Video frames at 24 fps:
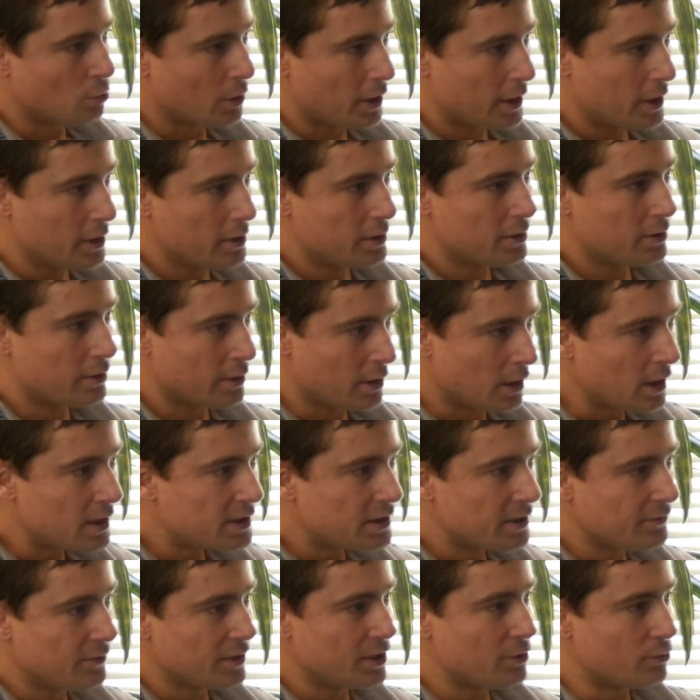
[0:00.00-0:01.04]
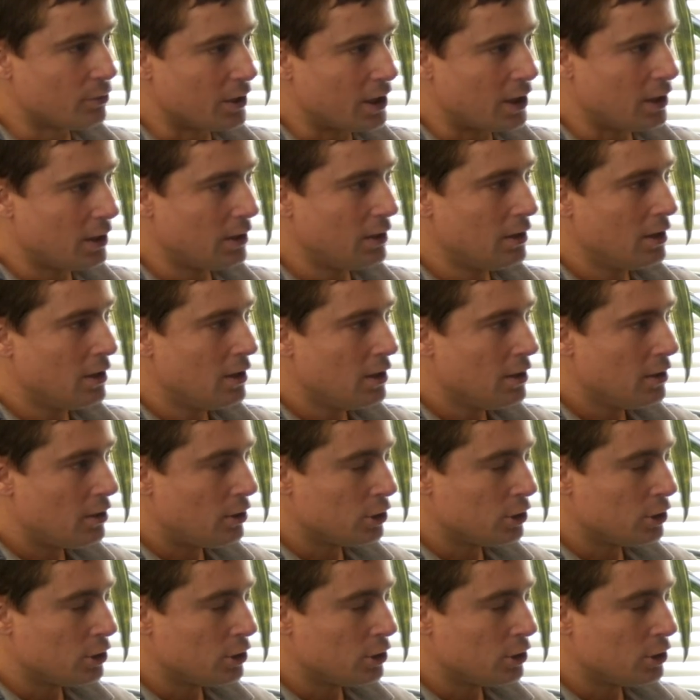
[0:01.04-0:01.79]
work relatively well,